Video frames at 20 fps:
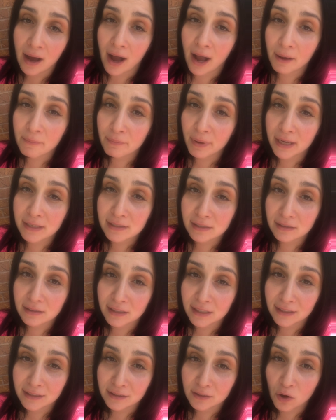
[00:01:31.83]
I'm
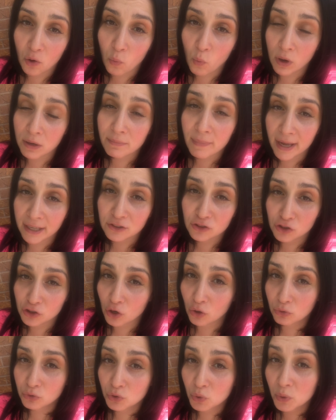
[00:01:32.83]
basically a one-man
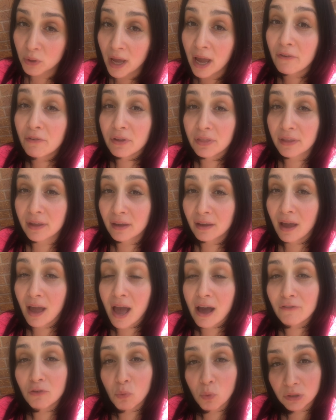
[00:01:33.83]
show doing everything. I
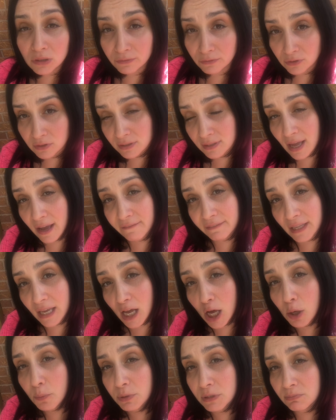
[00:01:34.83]
have a wonderful staff
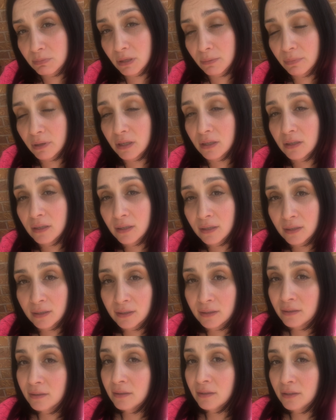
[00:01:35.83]
that helps me, but
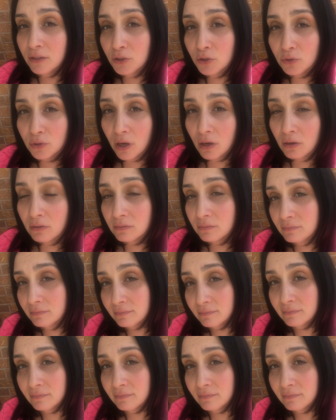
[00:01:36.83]
you know,